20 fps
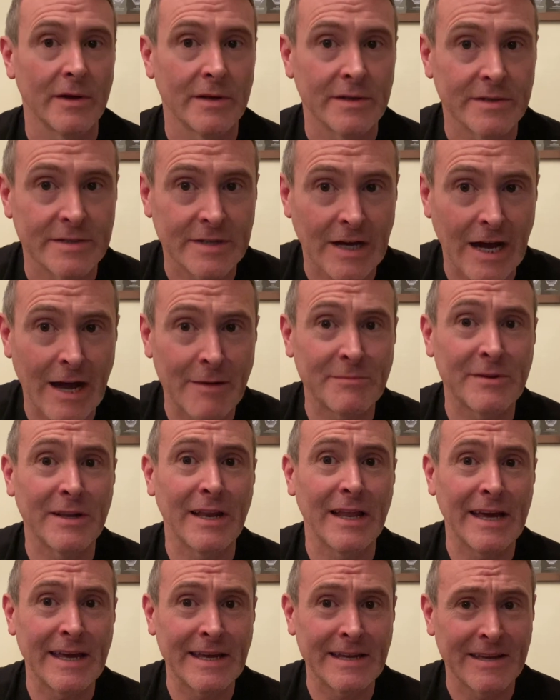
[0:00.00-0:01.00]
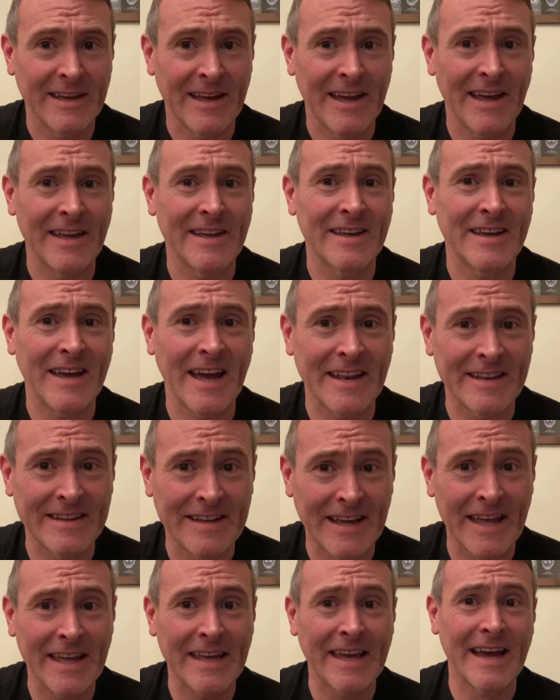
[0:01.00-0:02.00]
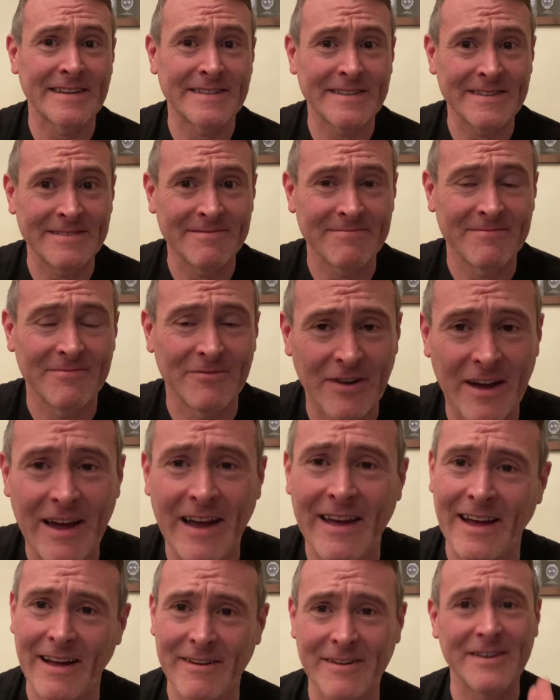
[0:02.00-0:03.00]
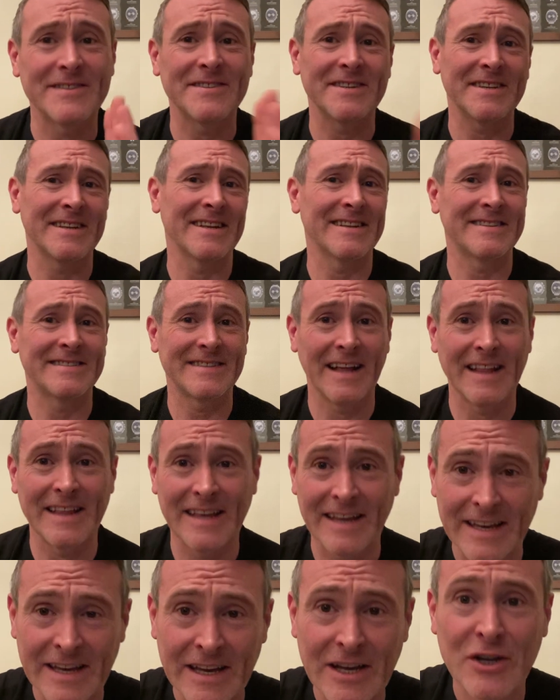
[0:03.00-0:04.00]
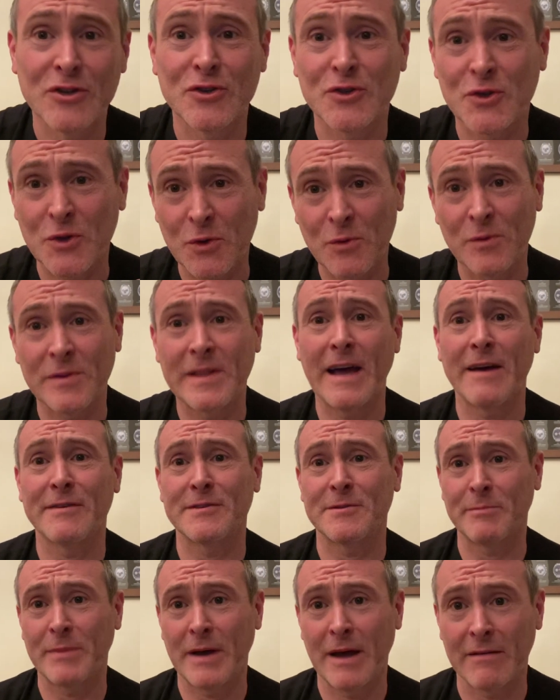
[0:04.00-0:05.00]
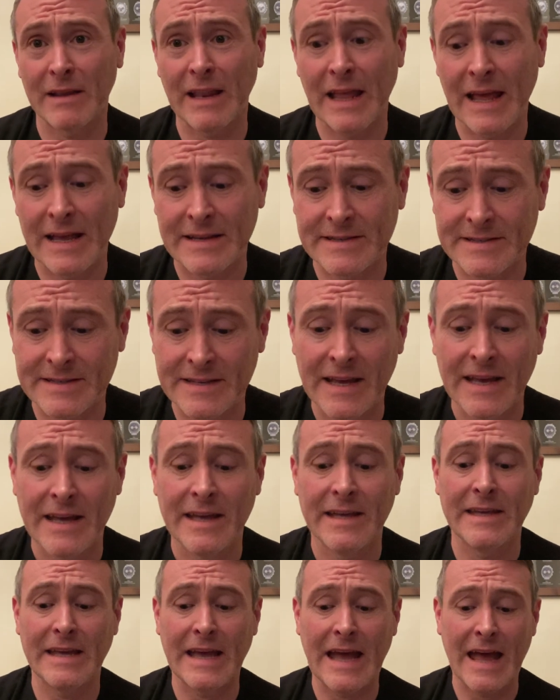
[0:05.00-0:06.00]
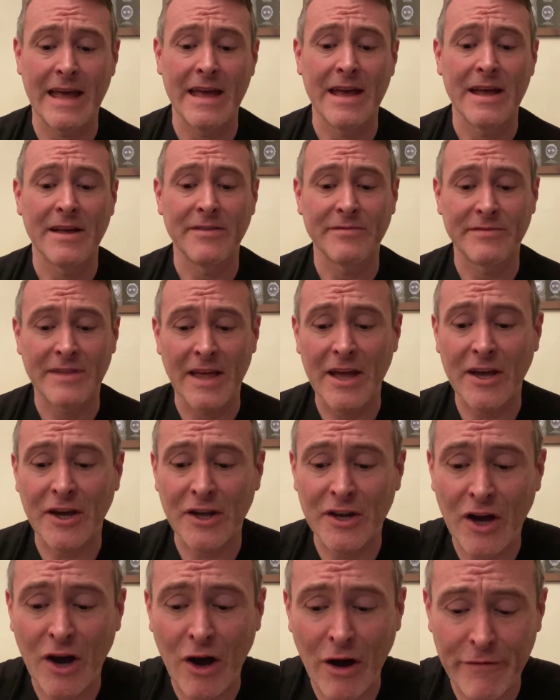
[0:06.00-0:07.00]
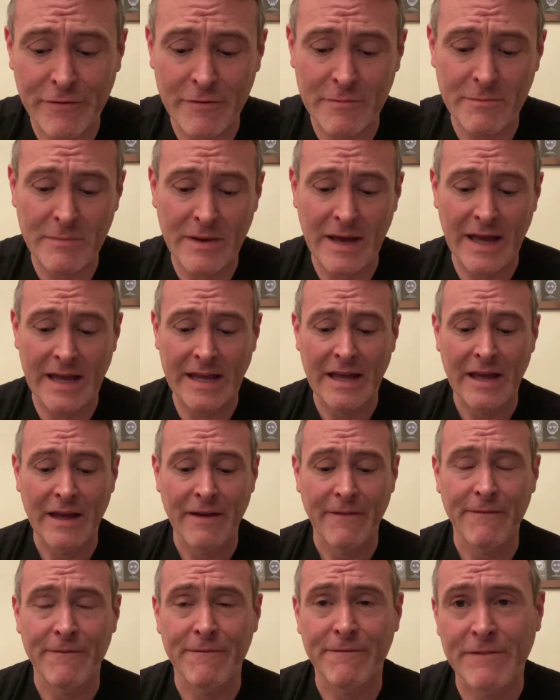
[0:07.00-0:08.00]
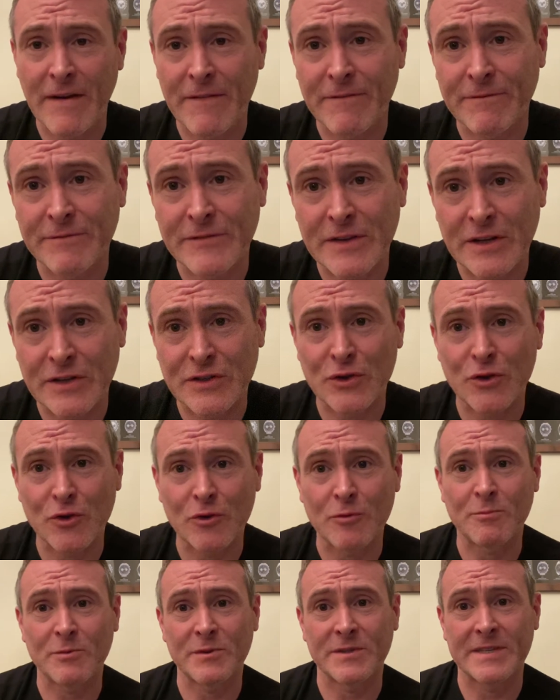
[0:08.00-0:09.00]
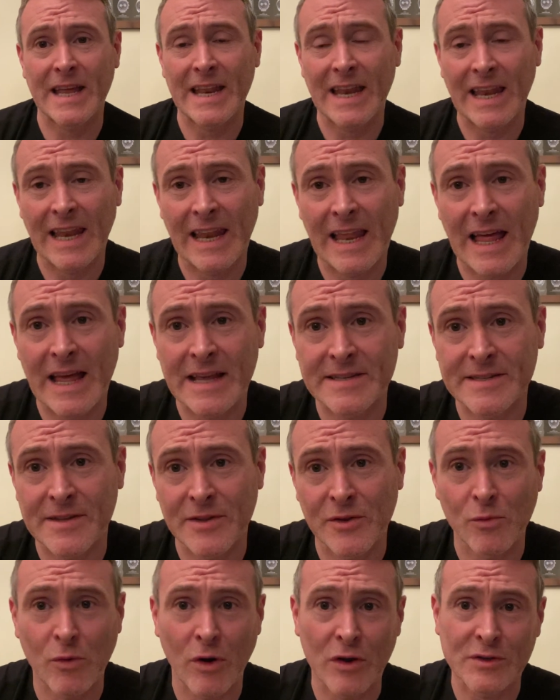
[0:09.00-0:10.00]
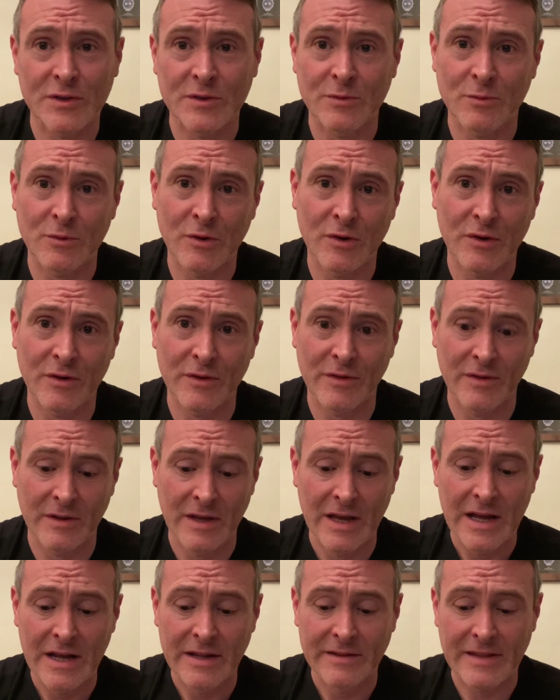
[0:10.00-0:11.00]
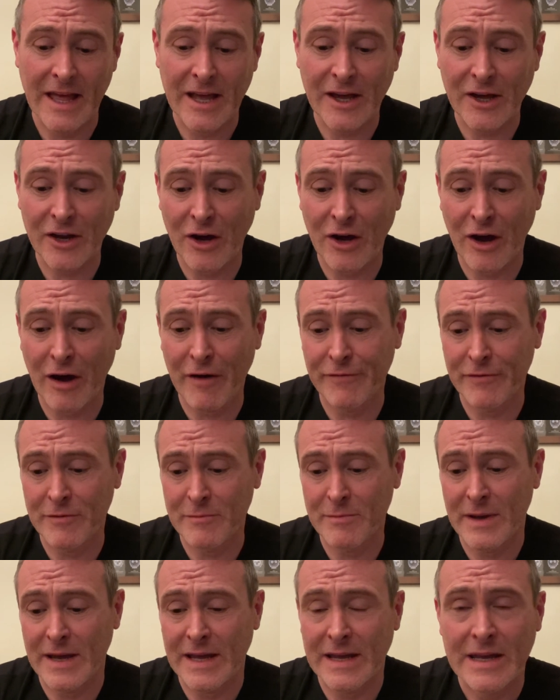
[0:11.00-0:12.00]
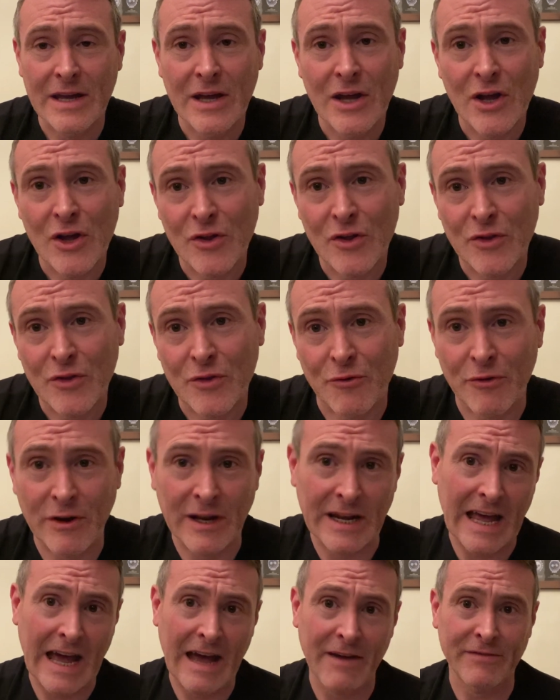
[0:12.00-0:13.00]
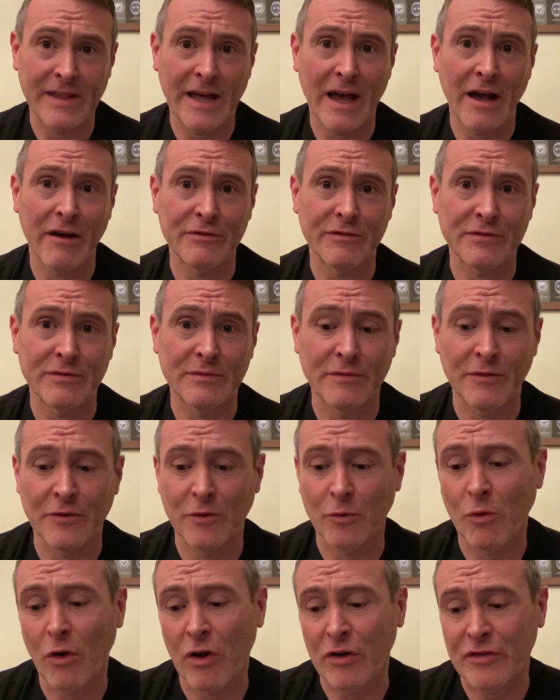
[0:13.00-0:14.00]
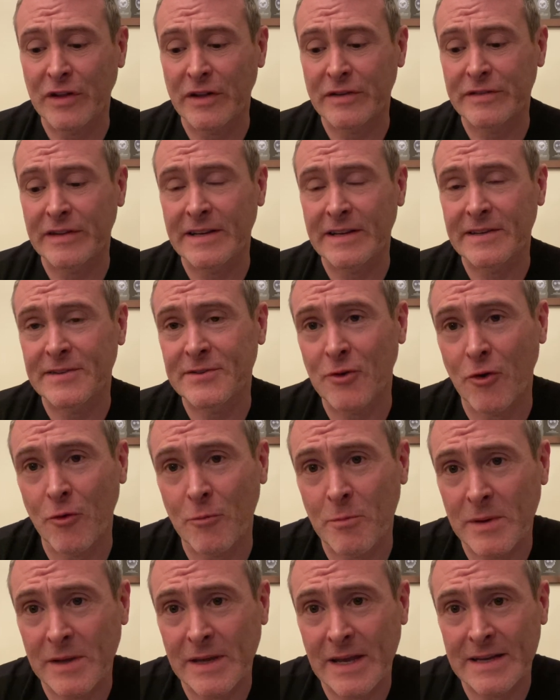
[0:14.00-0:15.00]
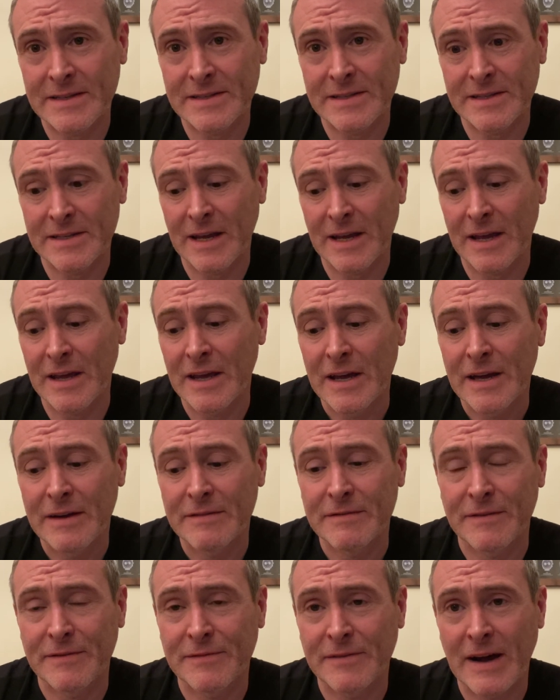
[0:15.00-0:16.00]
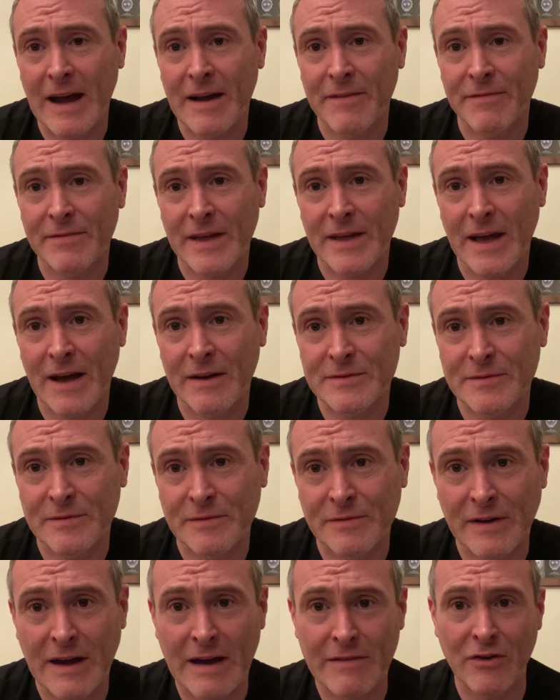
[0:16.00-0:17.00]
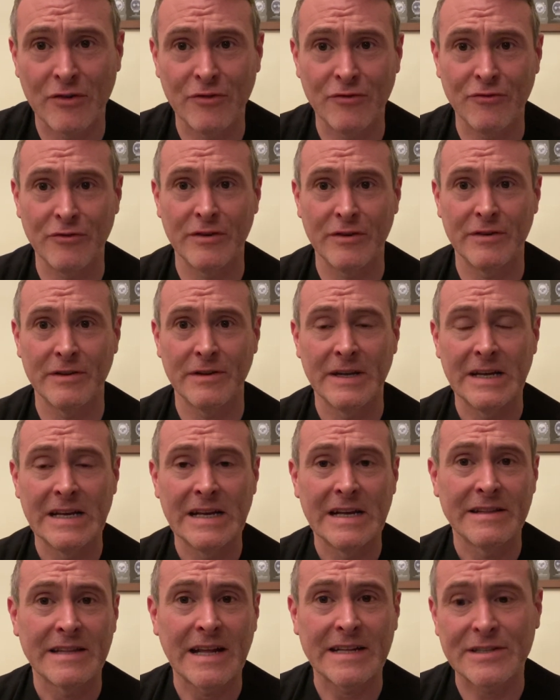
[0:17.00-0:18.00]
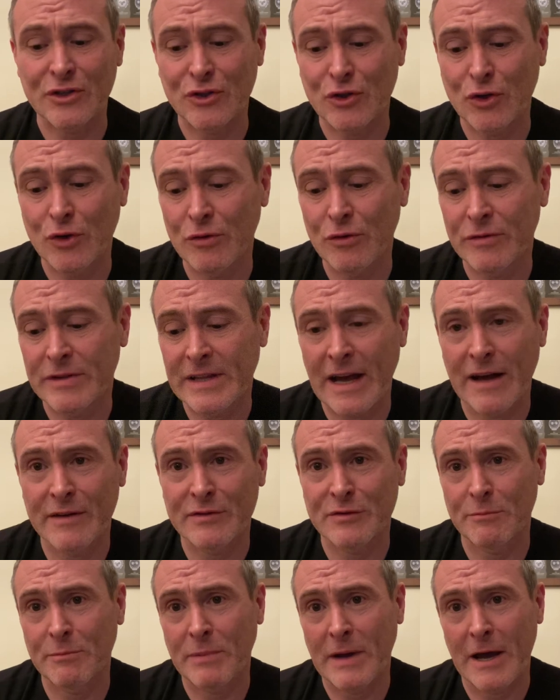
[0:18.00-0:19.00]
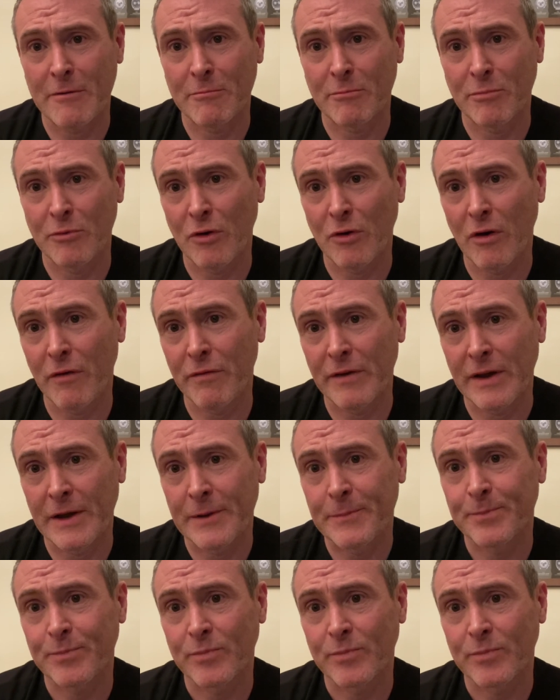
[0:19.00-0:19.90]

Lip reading: Time delay? Are you guessing? Right, I'm just going to tell you, £2,000 less. Yeah, they're going to offer me 52% less than the watch is worth. They're going to offer me £3,500 for the watch that they sold me yesterday for £5,500. That's a £2,000 profit.